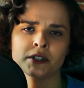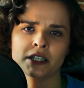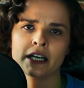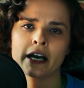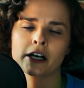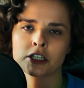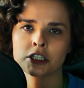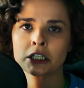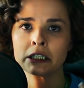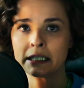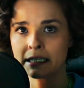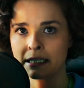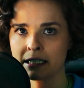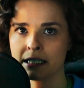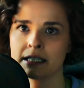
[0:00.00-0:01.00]
they actually
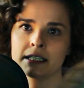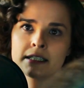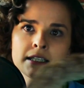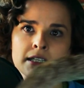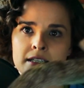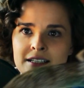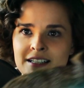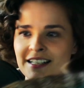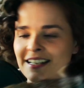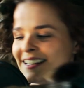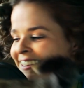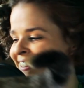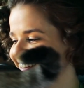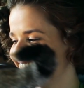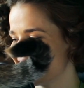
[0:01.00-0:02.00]
need it.
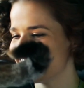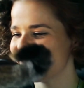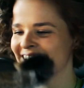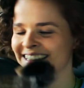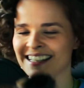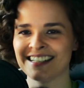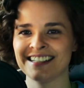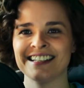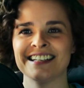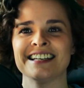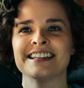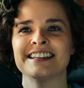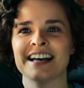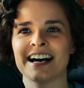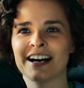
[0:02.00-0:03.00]
They
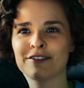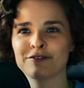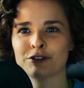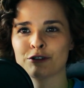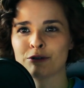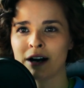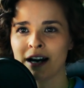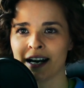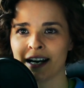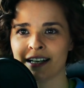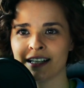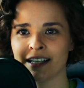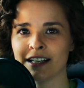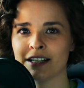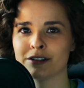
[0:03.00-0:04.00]
need that
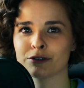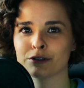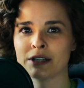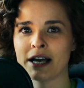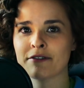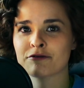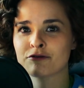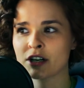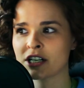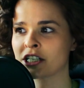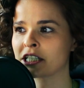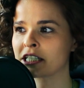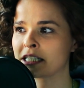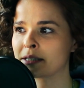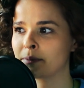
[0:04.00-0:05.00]
variety, that fresh
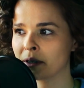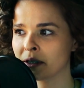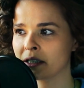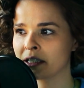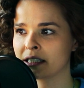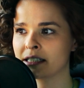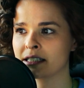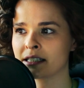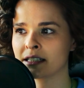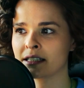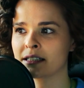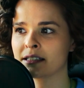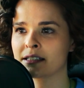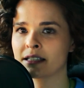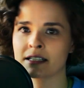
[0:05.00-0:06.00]

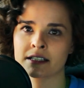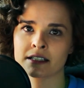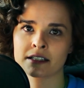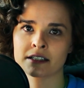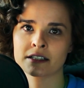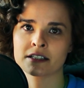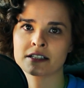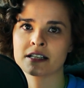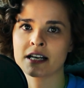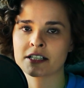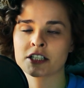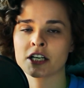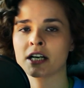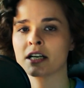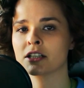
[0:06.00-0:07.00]
experiences and that
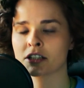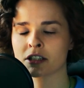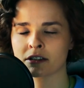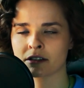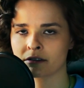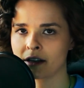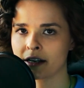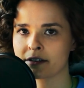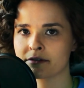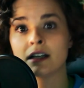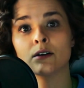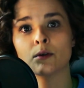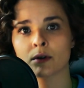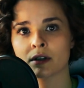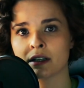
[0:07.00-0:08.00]
change in their life in
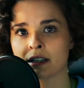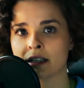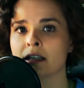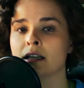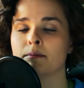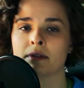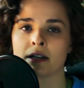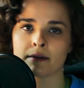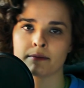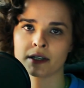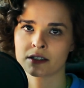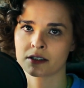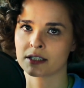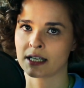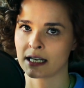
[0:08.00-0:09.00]
order to keep them
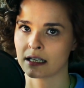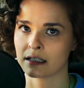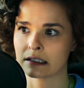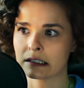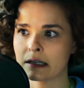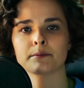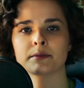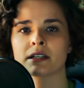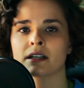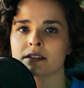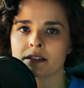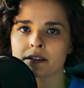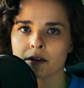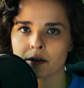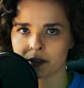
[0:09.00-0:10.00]
entertained. Because
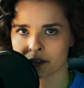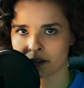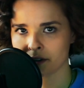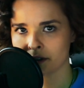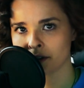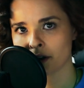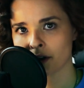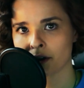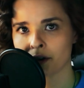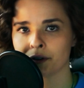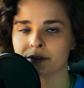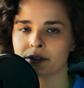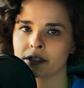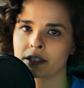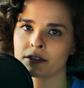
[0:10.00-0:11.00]
they're always on the go,
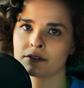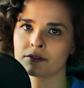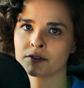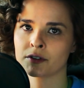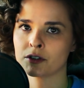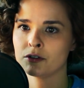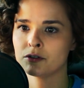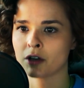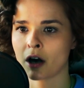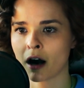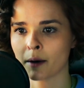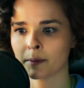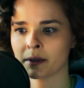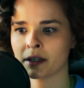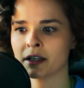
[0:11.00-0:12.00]
looking for new
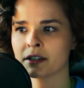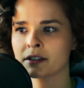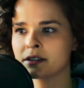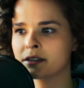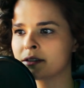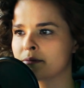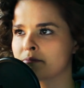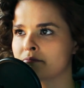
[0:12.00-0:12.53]
topics,